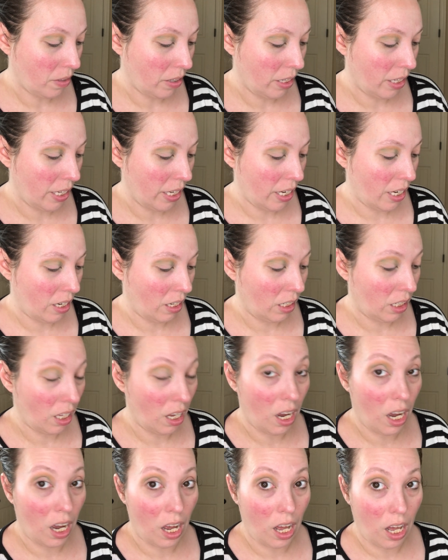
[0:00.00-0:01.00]
Again, a
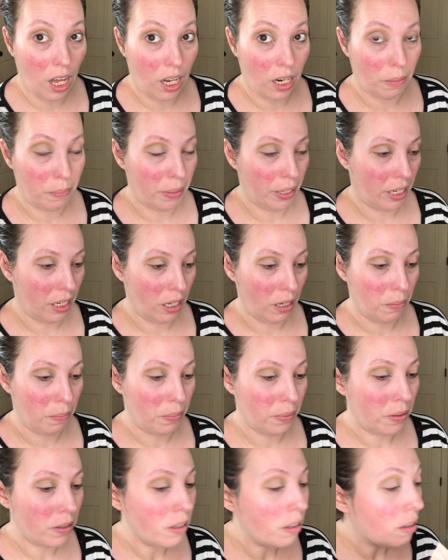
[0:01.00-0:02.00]
lot of pickup
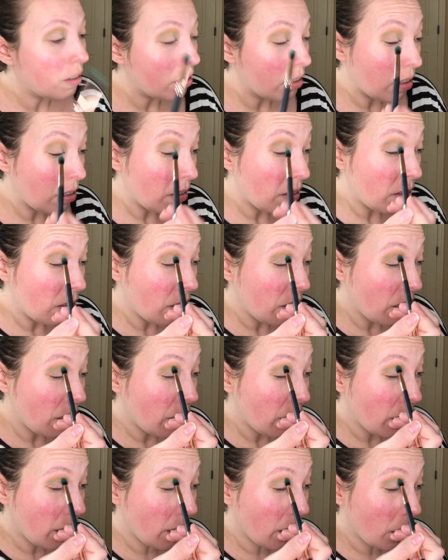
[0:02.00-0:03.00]

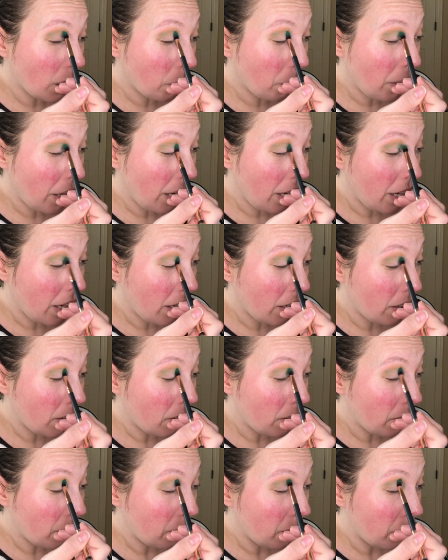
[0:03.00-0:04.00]
in the pan.